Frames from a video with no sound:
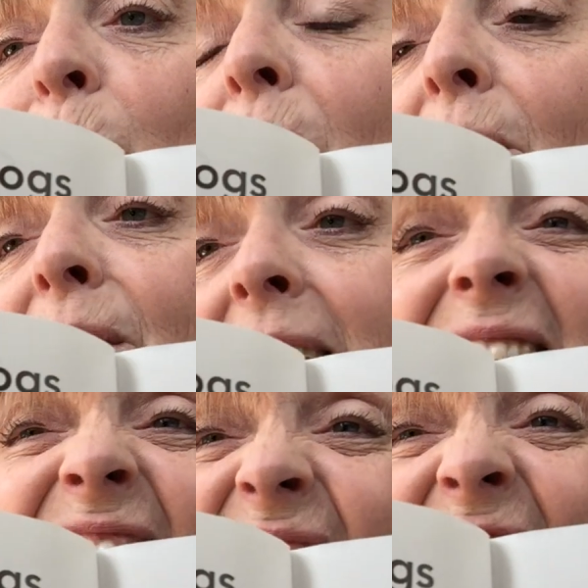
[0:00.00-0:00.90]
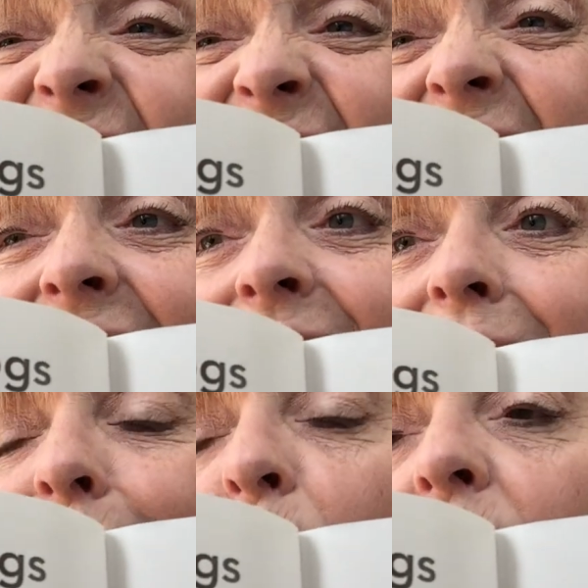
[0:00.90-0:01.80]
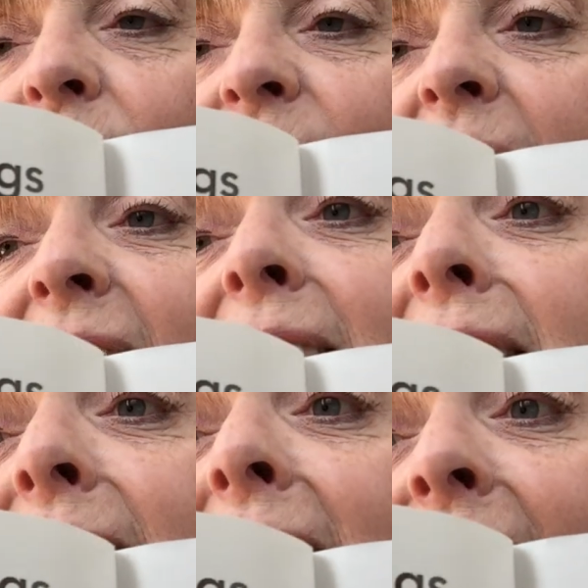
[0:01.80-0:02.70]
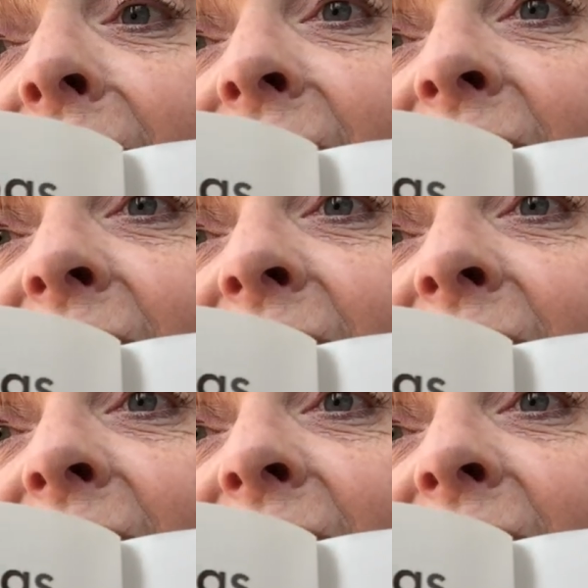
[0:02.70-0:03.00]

word isn't even a sentence, it's a word. Listen!